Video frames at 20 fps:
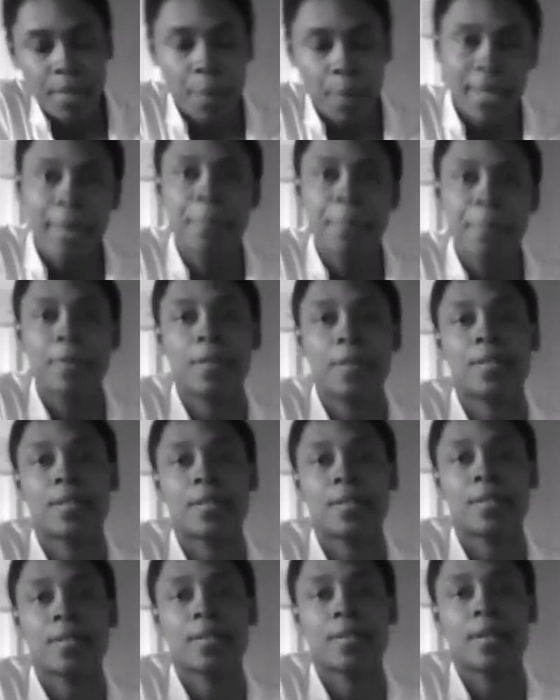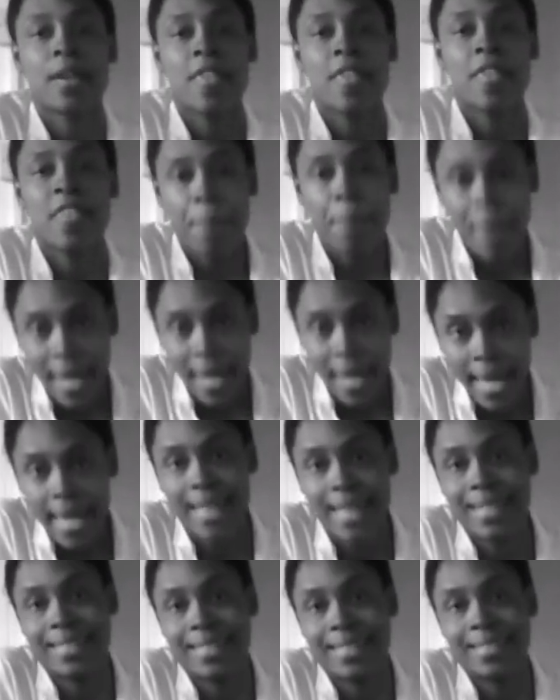People, the
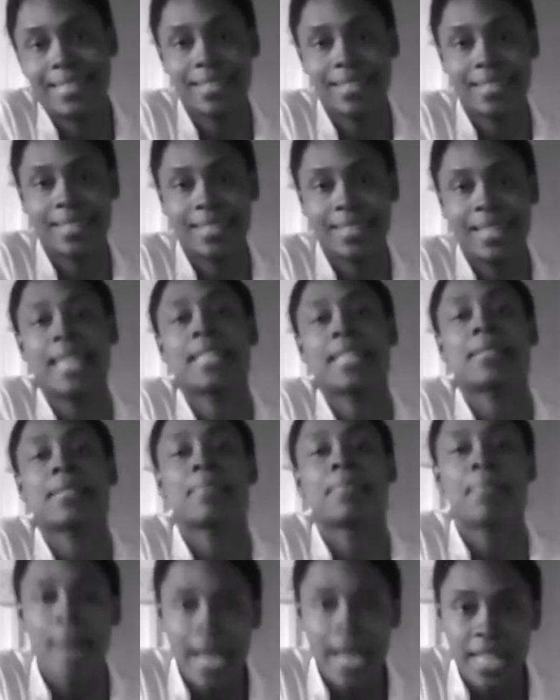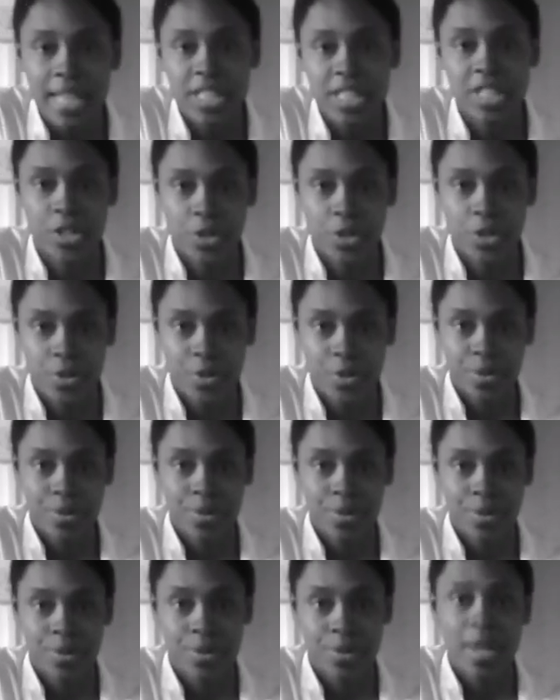pen is mightier
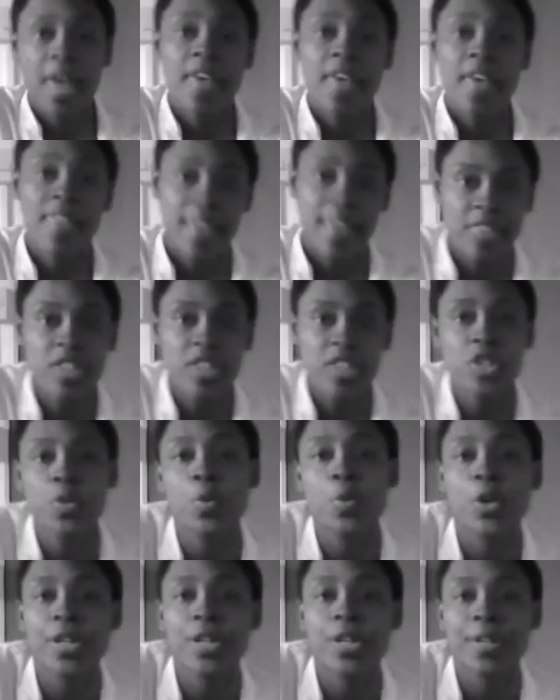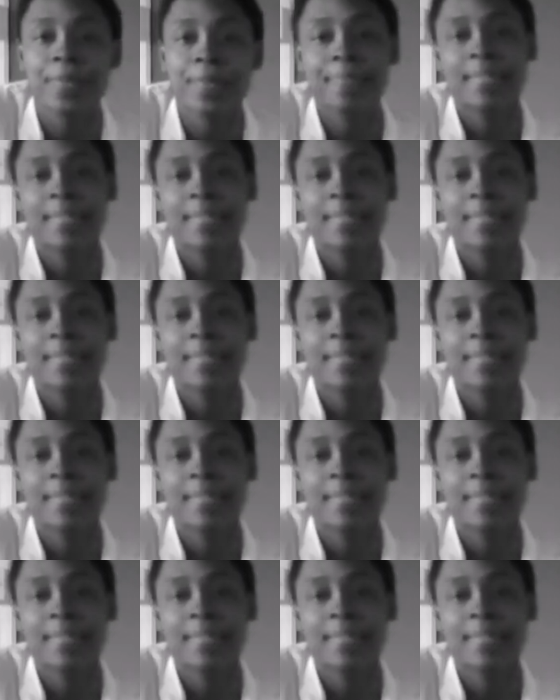than the sword.